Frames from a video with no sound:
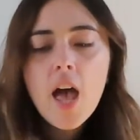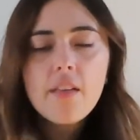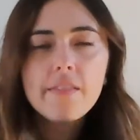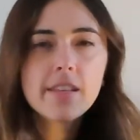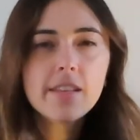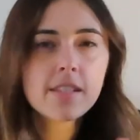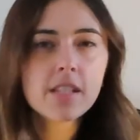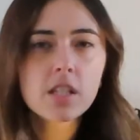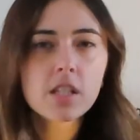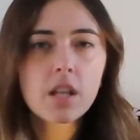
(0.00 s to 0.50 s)

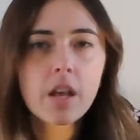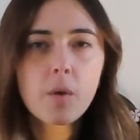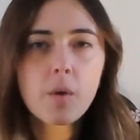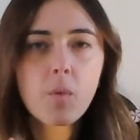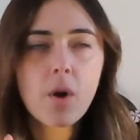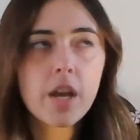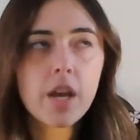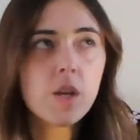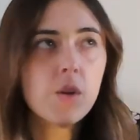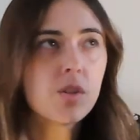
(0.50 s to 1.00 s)
This is like
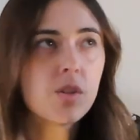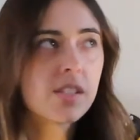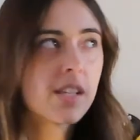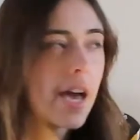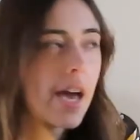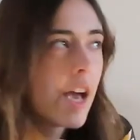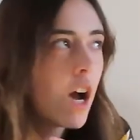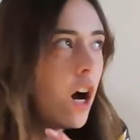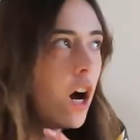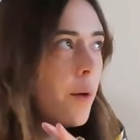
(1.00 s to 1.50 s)
where you're
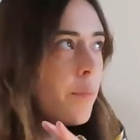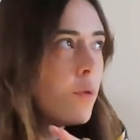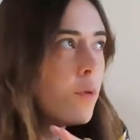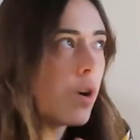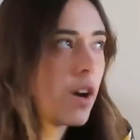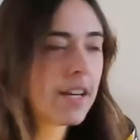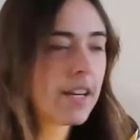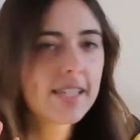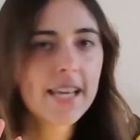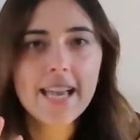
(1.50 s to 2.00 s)
saying, I'm not
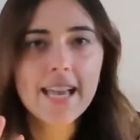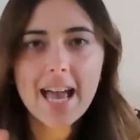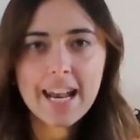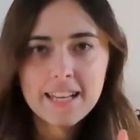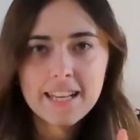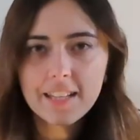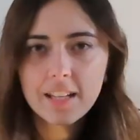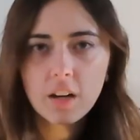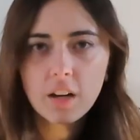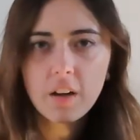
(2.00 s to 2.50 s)
going to take
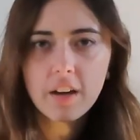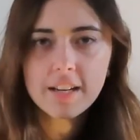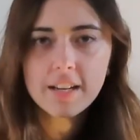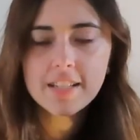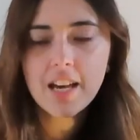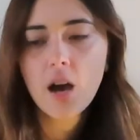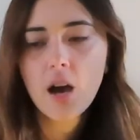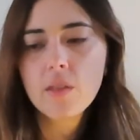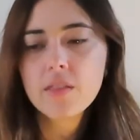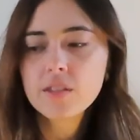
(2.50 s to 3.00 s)
anything lying
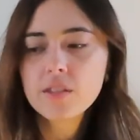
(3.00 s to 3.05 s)
down.